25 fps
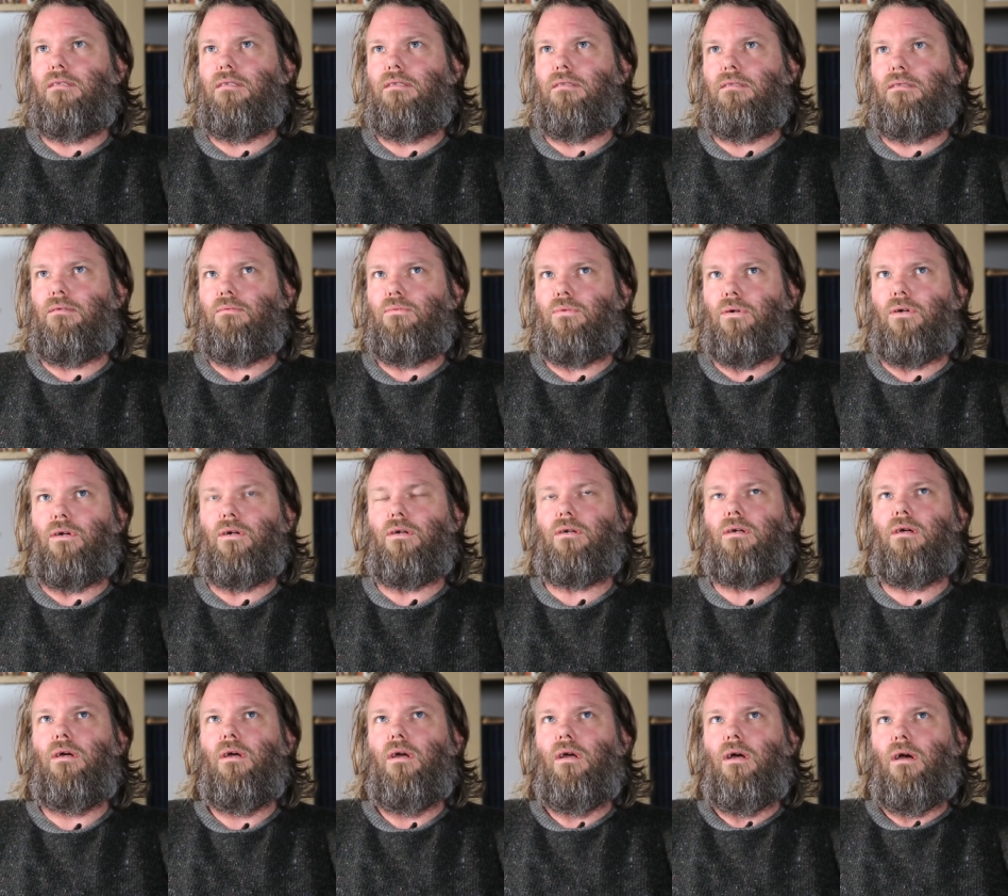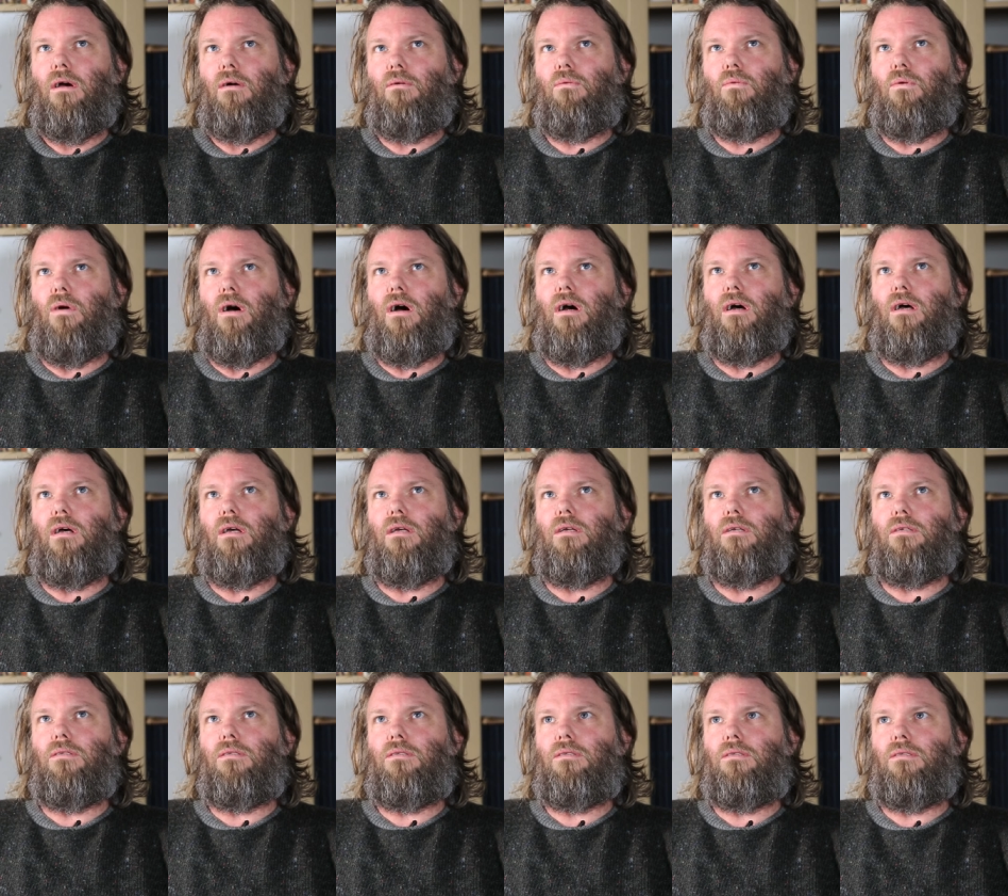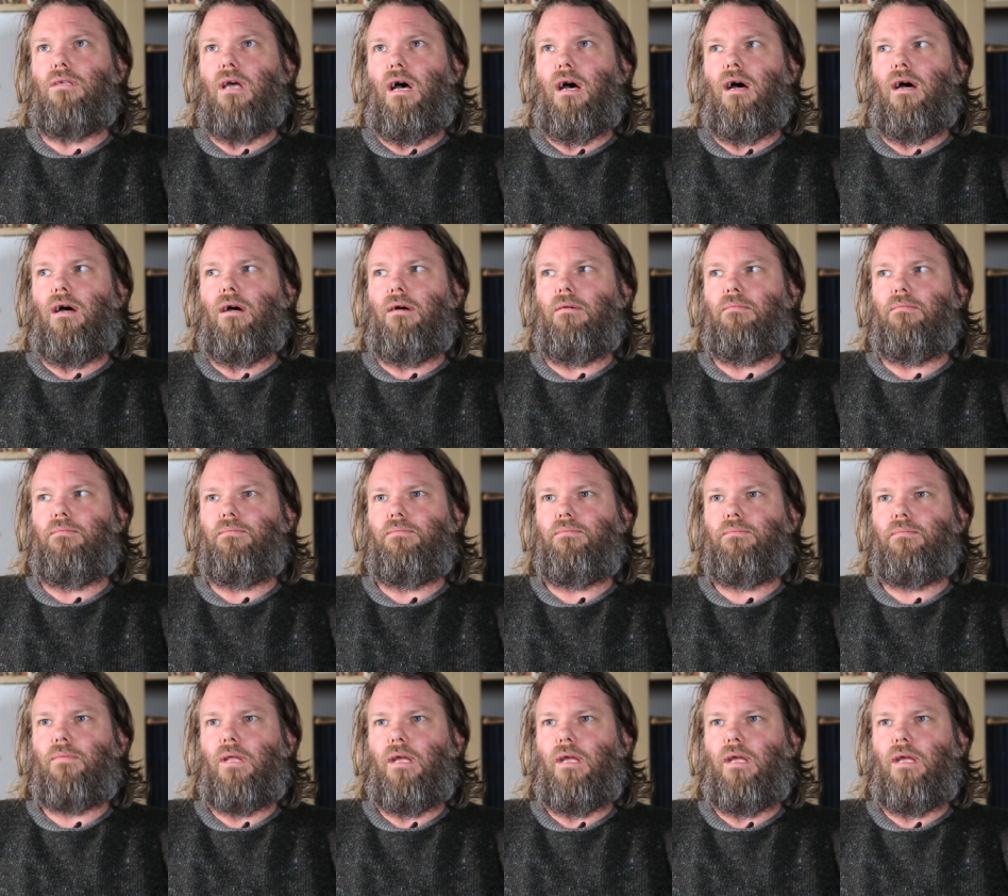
the work was um,